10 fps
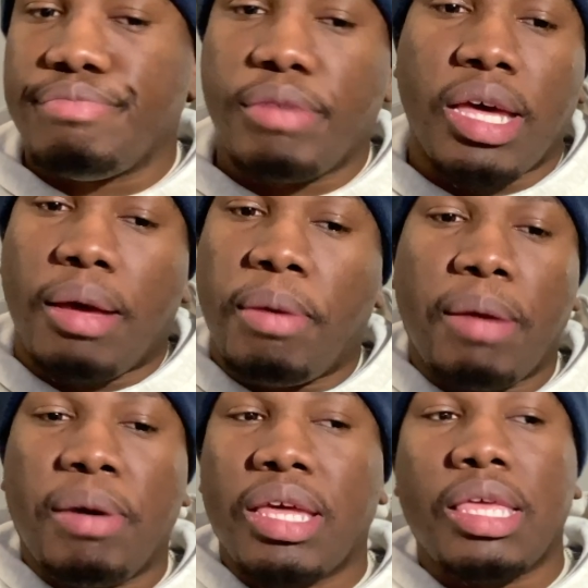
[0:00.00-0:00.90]

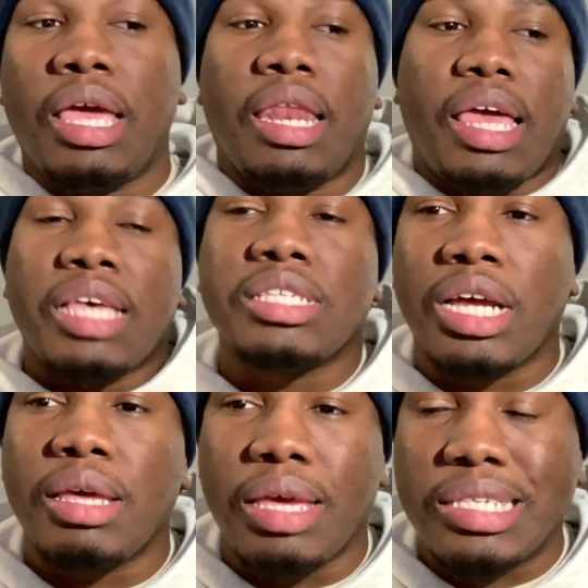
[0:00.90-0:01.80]
But again, it's
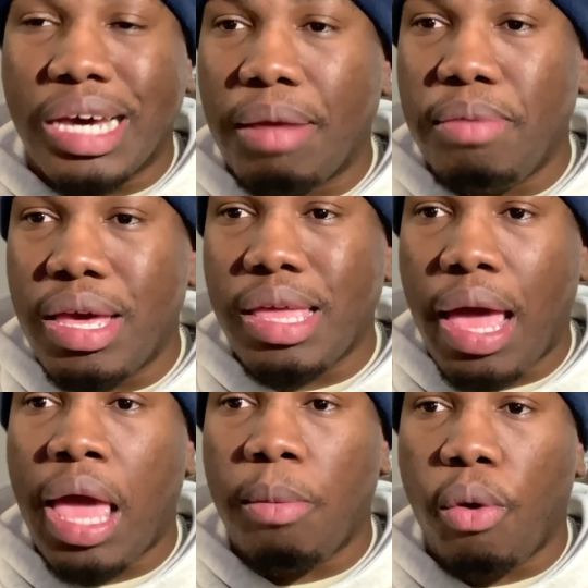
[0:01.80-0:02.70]
gonna be a
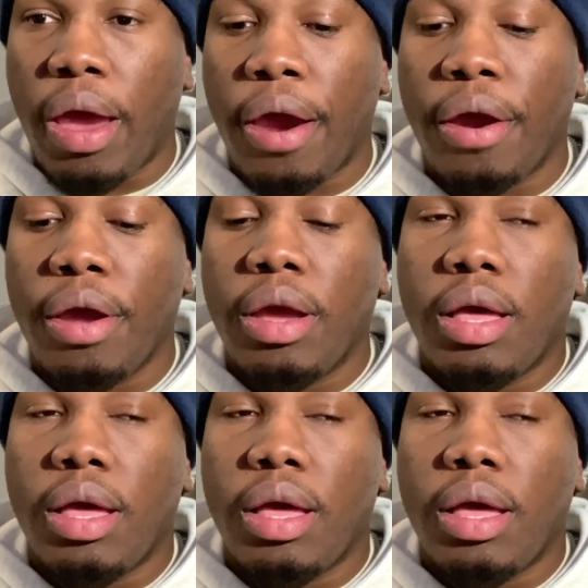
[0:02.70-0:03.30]
game where